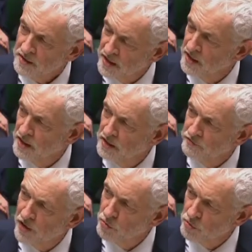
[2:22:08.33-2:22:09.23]
thinking
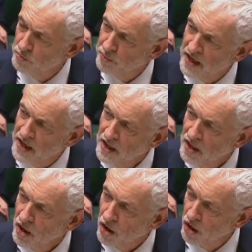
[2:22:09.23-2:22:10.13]
the vote will be
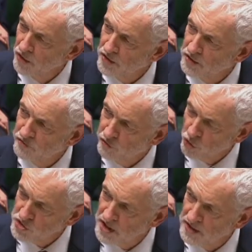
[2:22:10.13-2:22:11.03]
on the
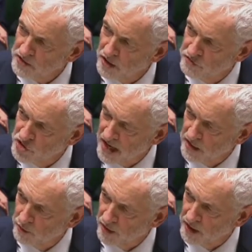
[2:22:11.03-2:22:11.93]
14th of
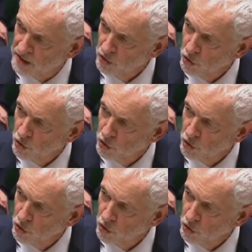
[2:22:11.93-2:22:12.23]
January,